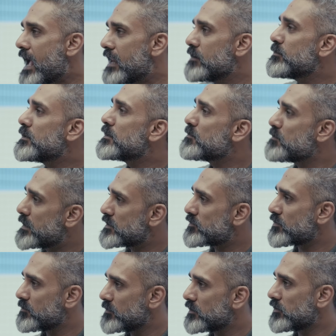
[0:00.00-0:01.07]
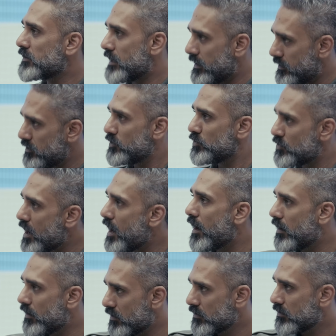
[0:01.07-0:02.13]
aluminium bits from the 390 Duke
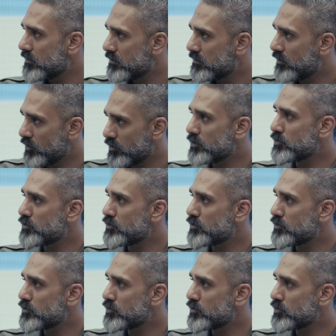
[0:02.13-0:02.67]
are on the